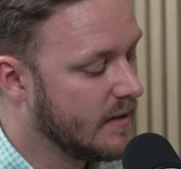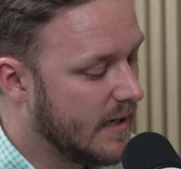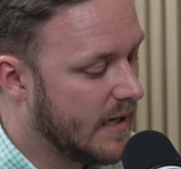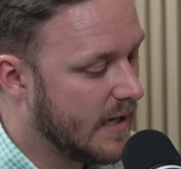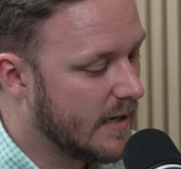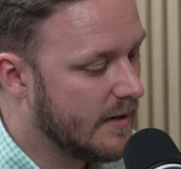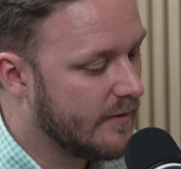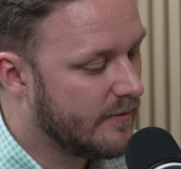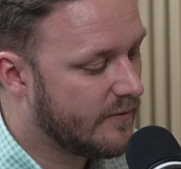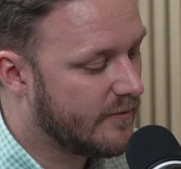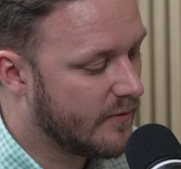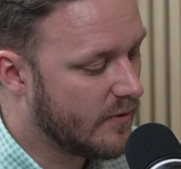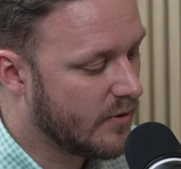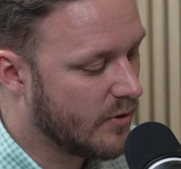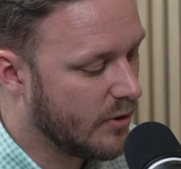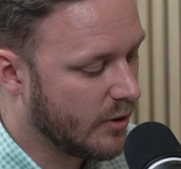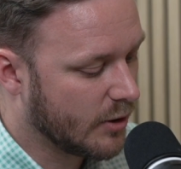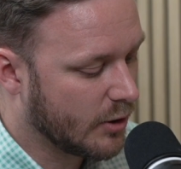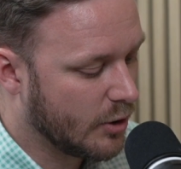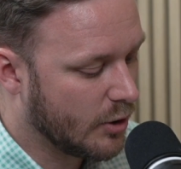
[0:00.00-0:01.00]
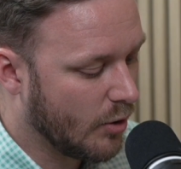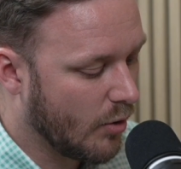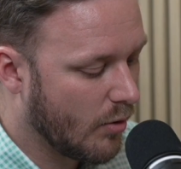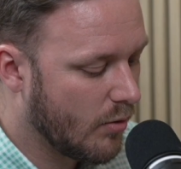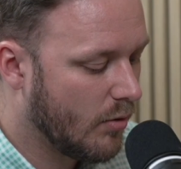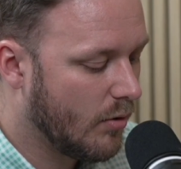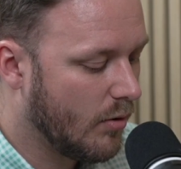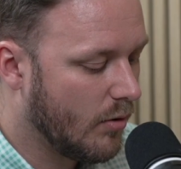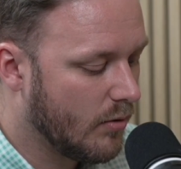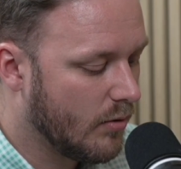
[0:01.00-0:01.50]
If the
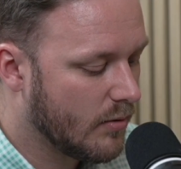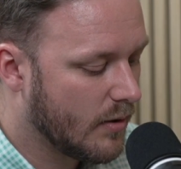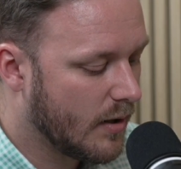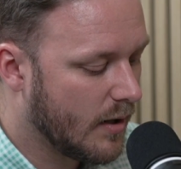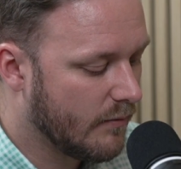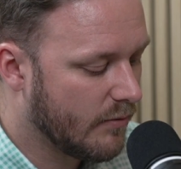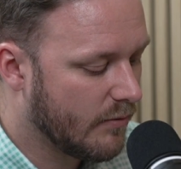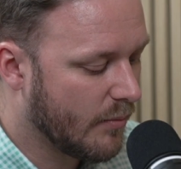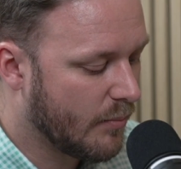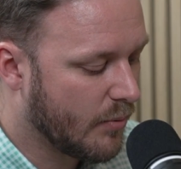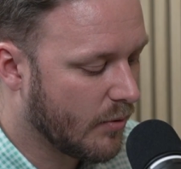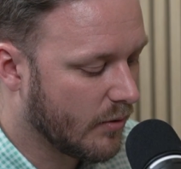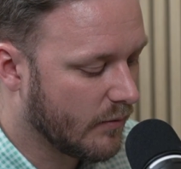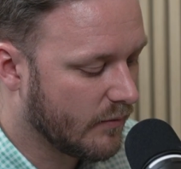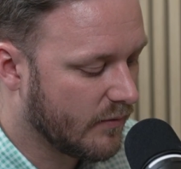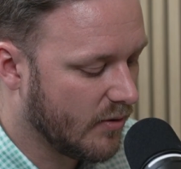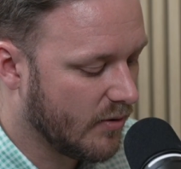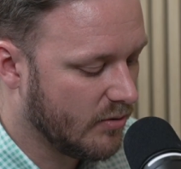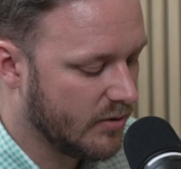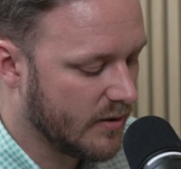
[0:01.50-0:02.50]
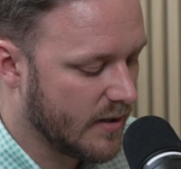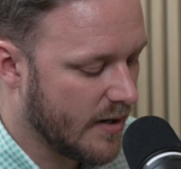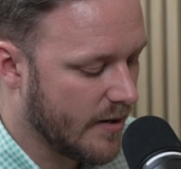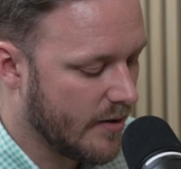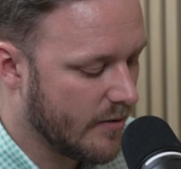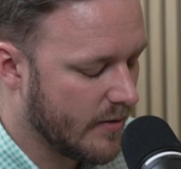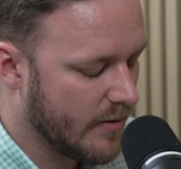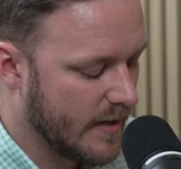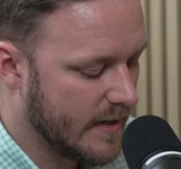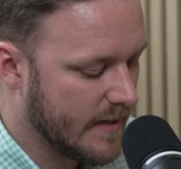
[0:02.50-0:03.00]
goal of the
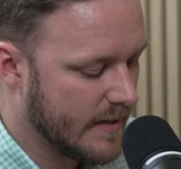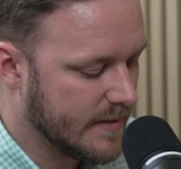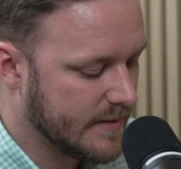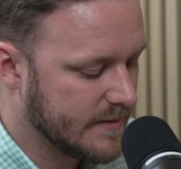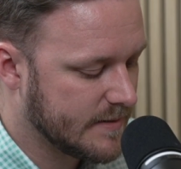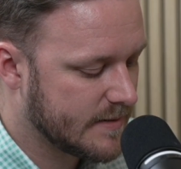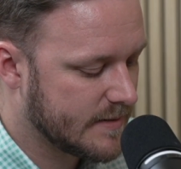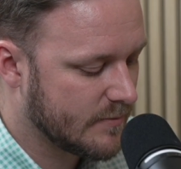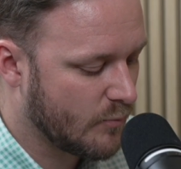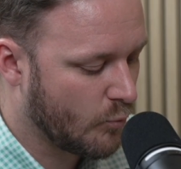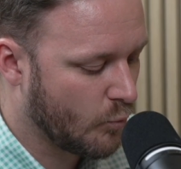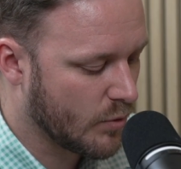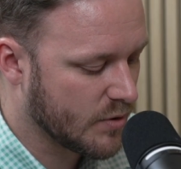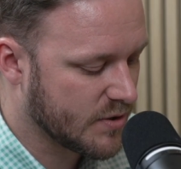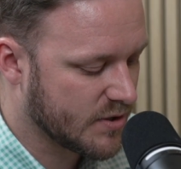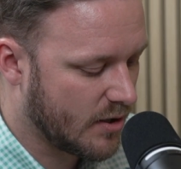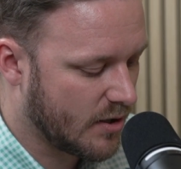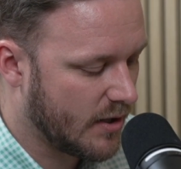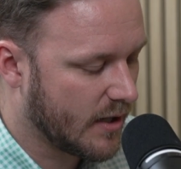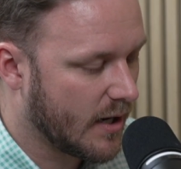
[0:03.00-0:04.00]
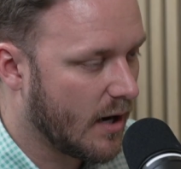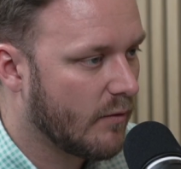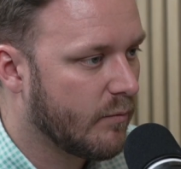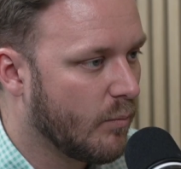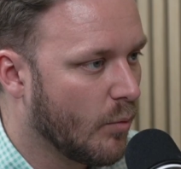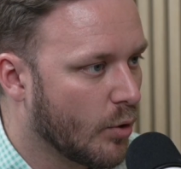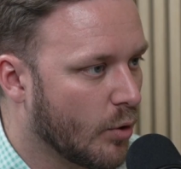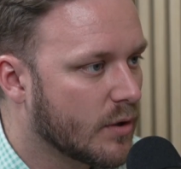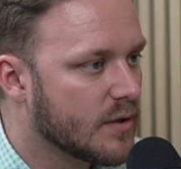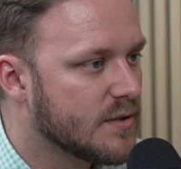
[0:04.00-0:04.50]
portfolio is we're starting off
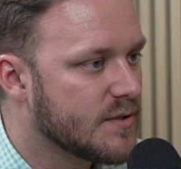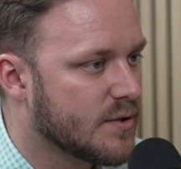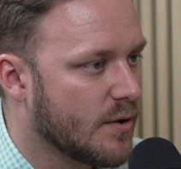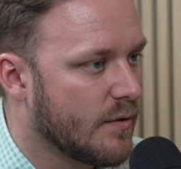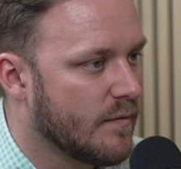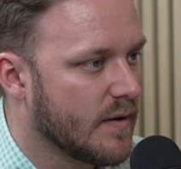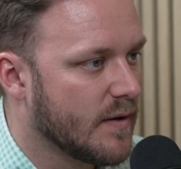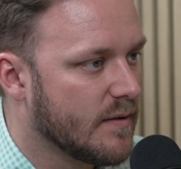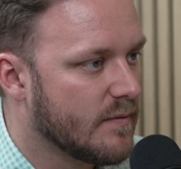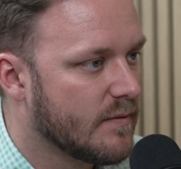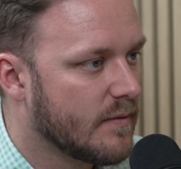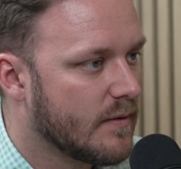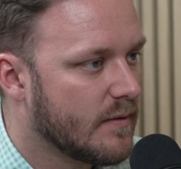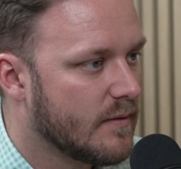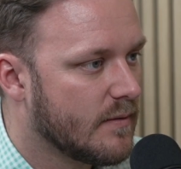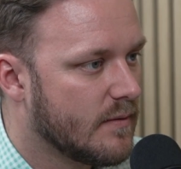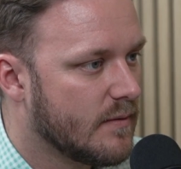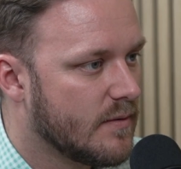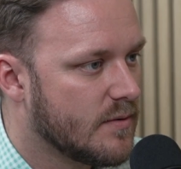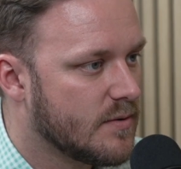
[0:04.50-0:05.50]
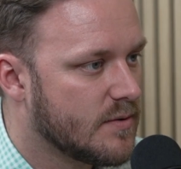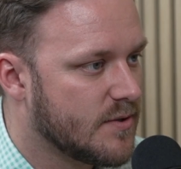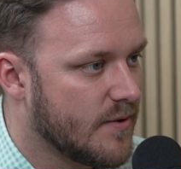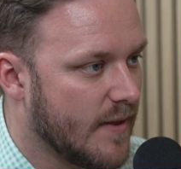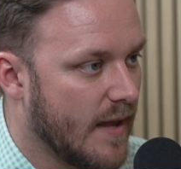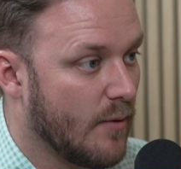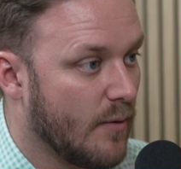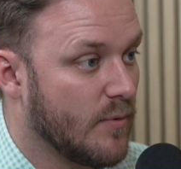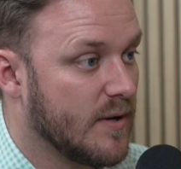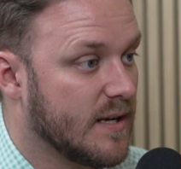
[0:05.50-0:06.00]
more conservative so
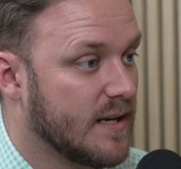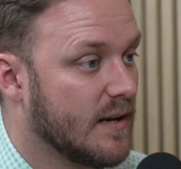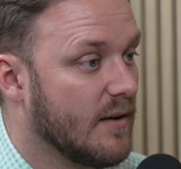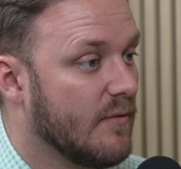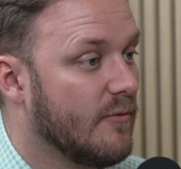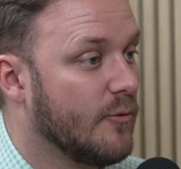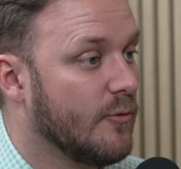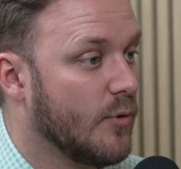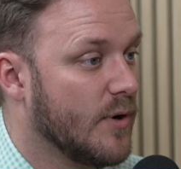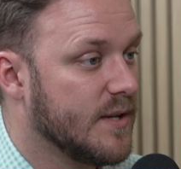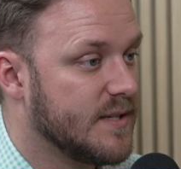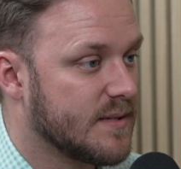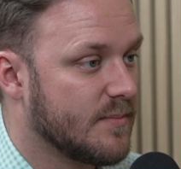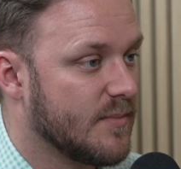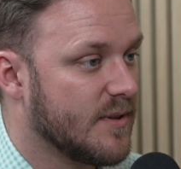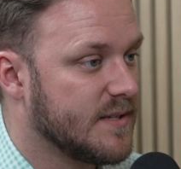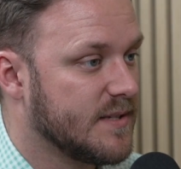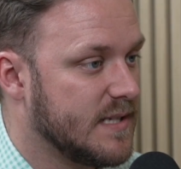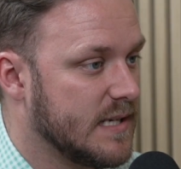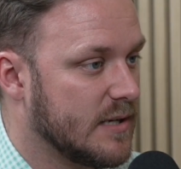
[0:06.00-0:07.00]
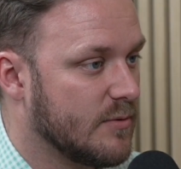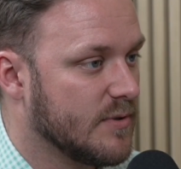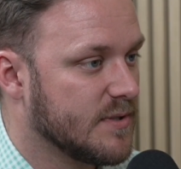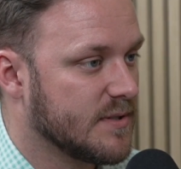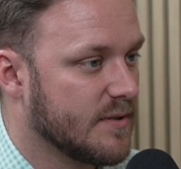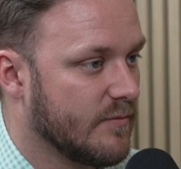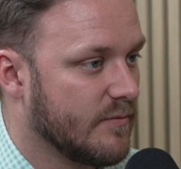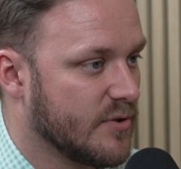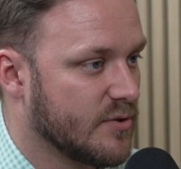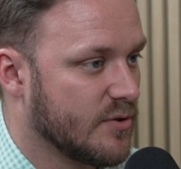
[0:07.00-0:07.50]
that we can avoid some of the
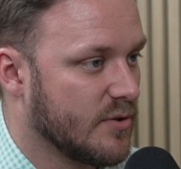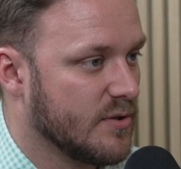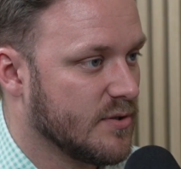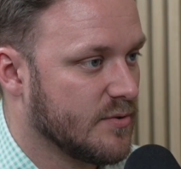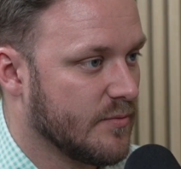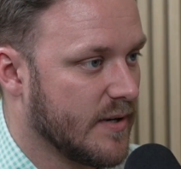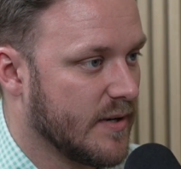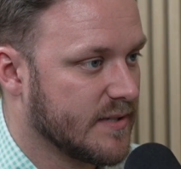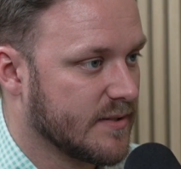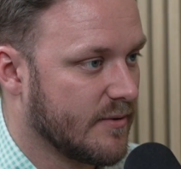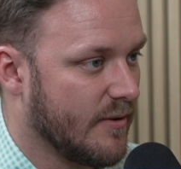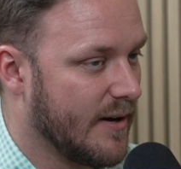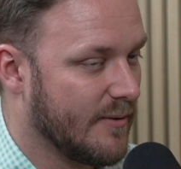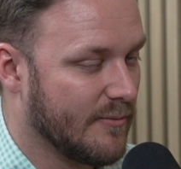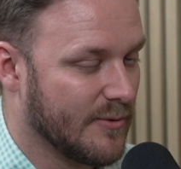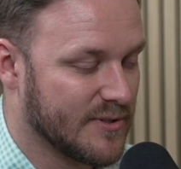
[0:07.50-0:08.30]
sequence of returns risk, right?